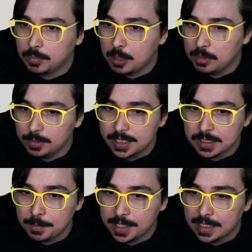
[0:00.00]
probably
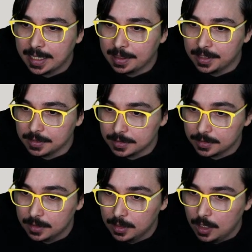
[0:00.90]
something like this.
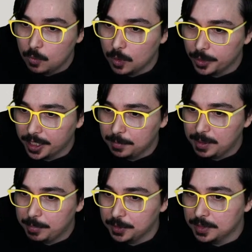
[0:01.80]
What we're going to
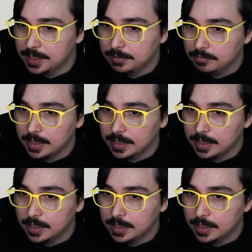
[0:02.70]
be building